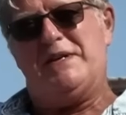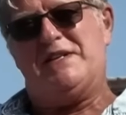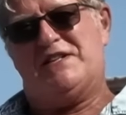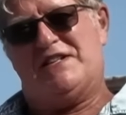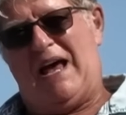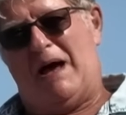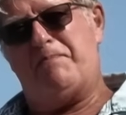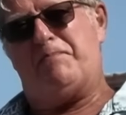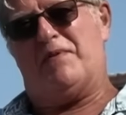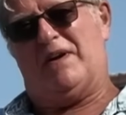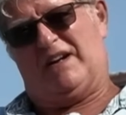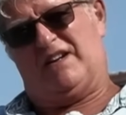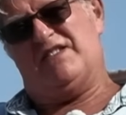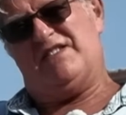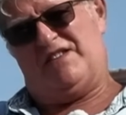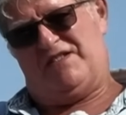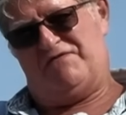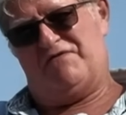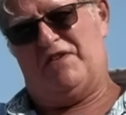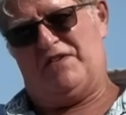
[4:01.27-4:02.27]
separate because
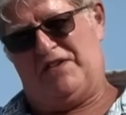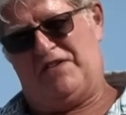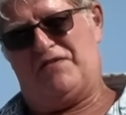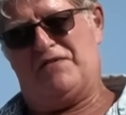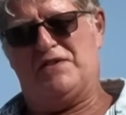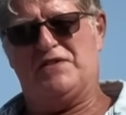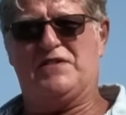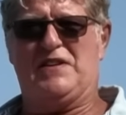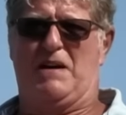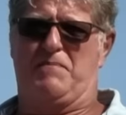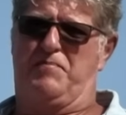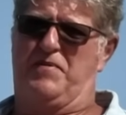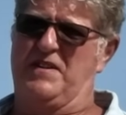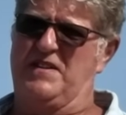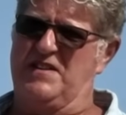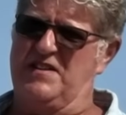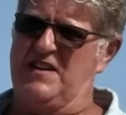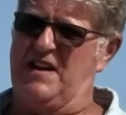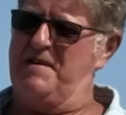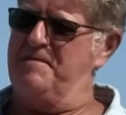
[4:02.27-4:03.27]
it's running through a separate
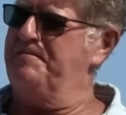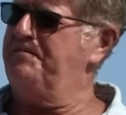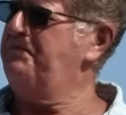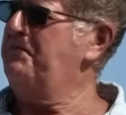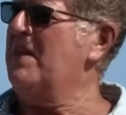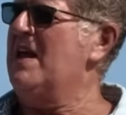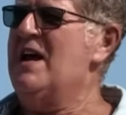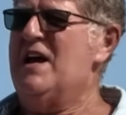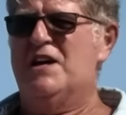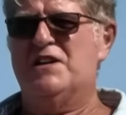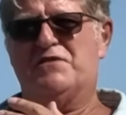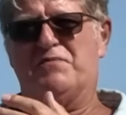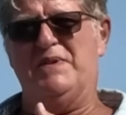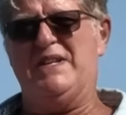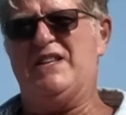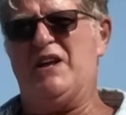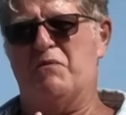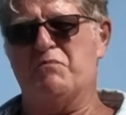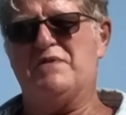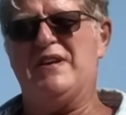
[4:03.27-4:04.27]
SIM. So we
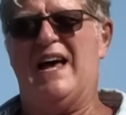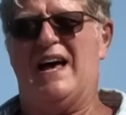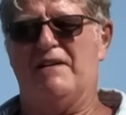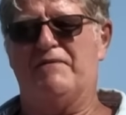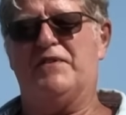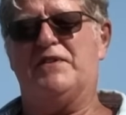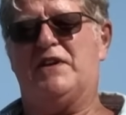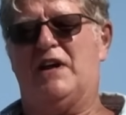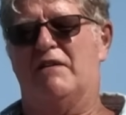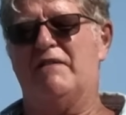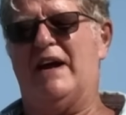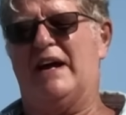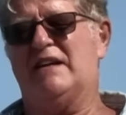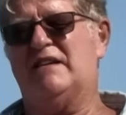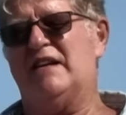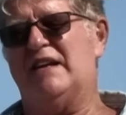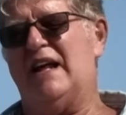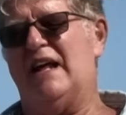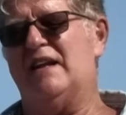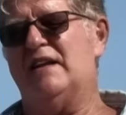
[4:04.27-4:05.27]
don't have a direct
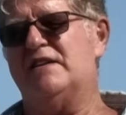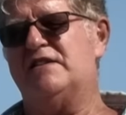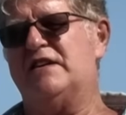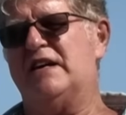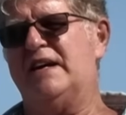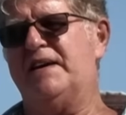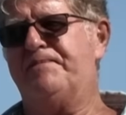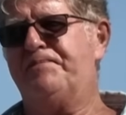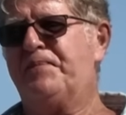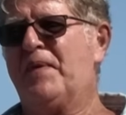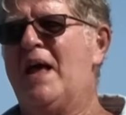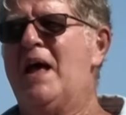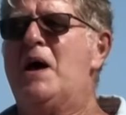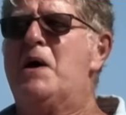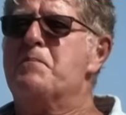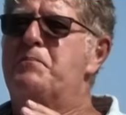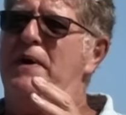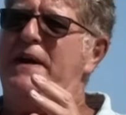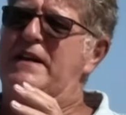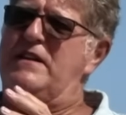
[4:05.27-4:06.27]
analogy.
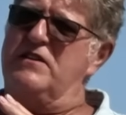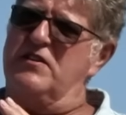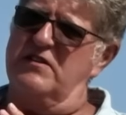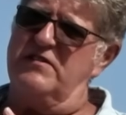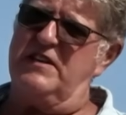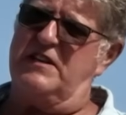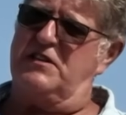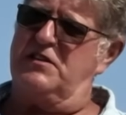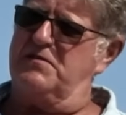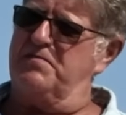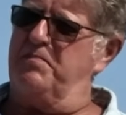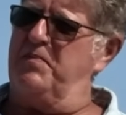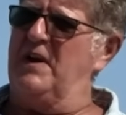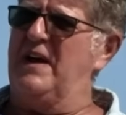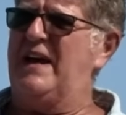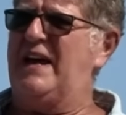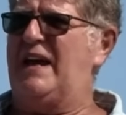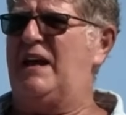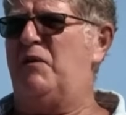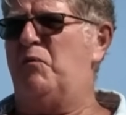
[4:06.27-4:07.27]
But it does
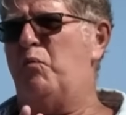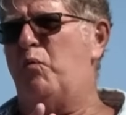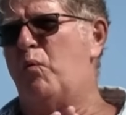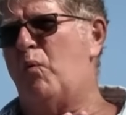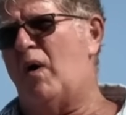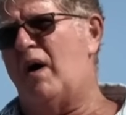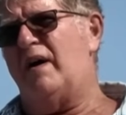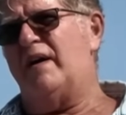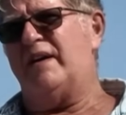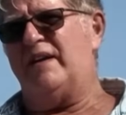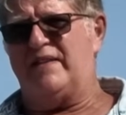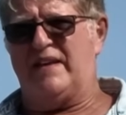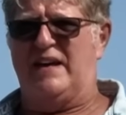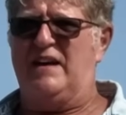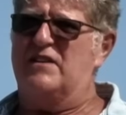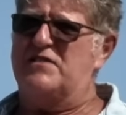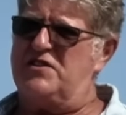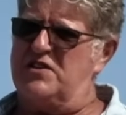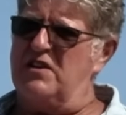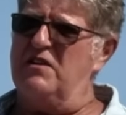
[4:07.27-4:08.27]
explain why they are
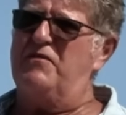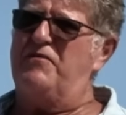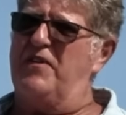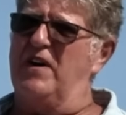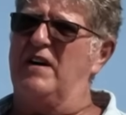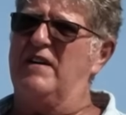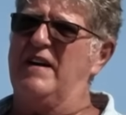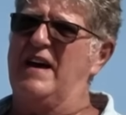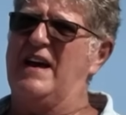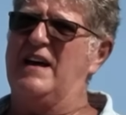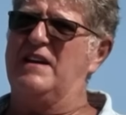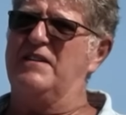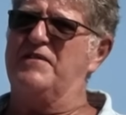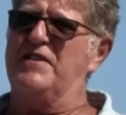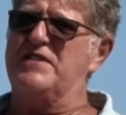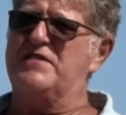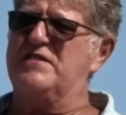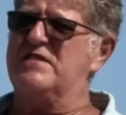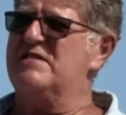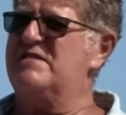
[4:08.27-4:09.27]
so far ahead of
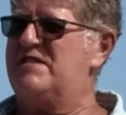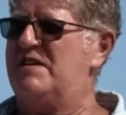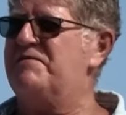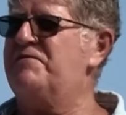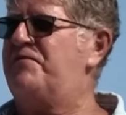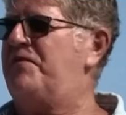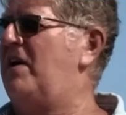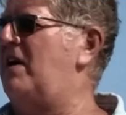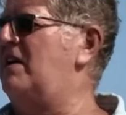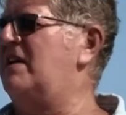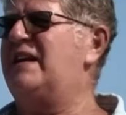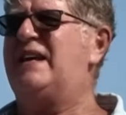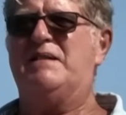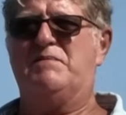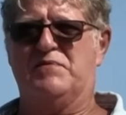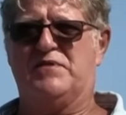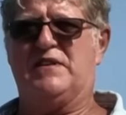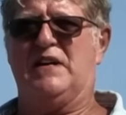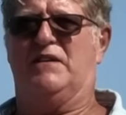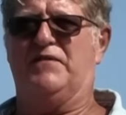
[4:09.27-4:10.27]
us. And Jim Farley
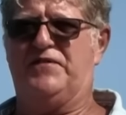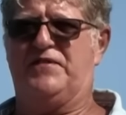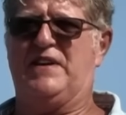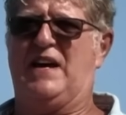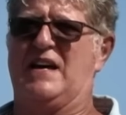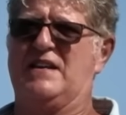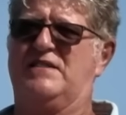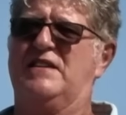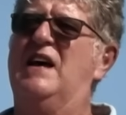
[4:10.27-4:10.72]
himself says